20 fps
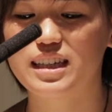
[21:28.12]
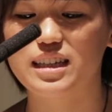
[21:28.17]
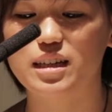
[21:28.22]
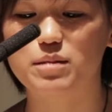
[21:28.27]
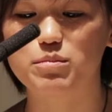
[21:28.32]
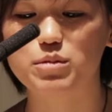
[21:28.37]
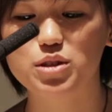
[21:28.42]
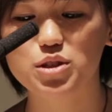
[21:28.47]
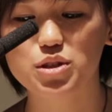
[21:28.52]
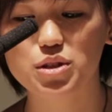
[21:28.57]

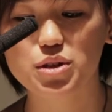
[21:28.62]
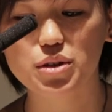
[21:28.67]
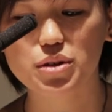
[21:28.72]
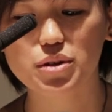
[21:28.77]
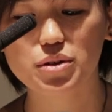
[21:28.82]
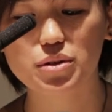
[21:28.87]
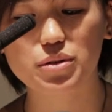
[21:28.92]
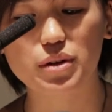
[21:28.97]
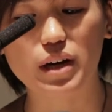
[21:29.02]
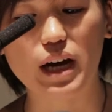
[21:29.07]
Number
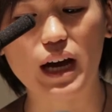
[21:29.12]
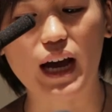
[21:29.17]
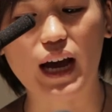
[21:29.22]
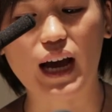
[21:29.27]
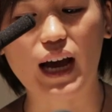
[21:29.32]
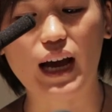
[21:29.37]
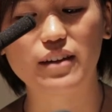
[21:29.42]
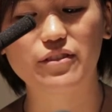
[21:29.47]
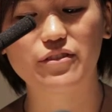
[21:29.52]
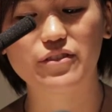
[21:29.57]
two,
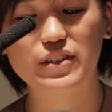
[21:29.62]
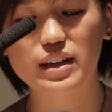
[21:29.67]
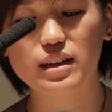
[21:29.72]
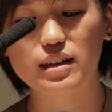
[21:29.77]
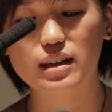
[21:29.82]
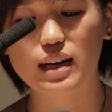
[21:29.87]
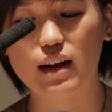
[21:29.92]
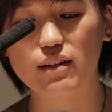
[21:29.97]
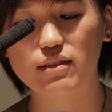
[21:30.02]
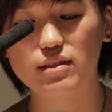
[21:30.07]
I
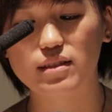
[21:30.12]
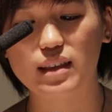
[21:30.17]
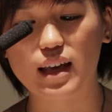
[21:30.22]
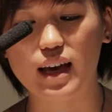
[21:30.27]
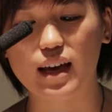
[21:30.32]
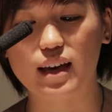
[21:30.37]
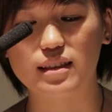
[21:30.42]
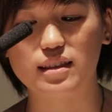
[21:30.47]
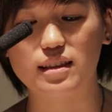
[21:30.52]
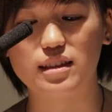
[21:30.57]
figured out
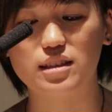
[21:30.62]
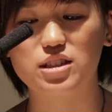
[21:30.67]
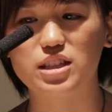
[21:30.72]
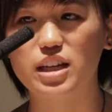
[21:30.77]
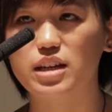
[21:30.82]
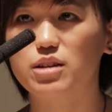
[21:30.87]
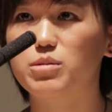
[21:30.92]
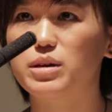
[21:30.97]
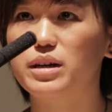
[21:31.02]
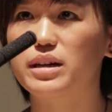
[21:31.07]
that the
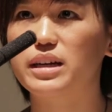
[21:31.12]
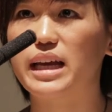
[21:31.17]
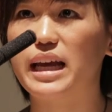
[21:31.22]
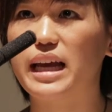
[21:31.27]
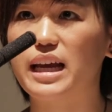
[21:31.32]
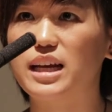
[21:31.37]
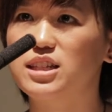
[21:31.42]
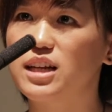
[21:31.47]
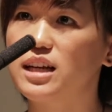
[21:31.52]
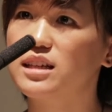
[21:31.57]
jQuery
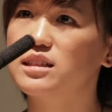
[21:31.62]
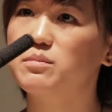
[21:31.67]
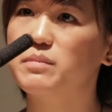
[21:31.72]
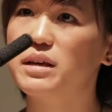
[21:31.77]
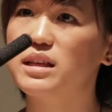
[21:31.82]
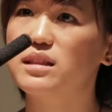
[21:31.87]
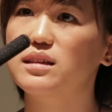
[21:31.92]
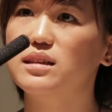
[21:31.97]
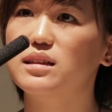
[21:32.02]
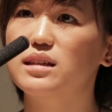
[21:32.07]
Ajax
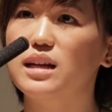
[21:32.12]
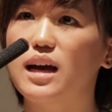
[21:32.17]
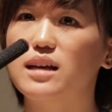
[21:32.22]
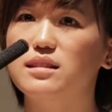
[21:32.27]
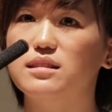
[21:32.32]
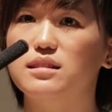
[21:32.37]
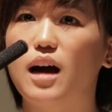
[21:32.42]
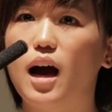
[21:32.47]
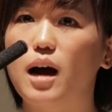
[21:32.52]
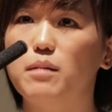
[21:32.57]
method has an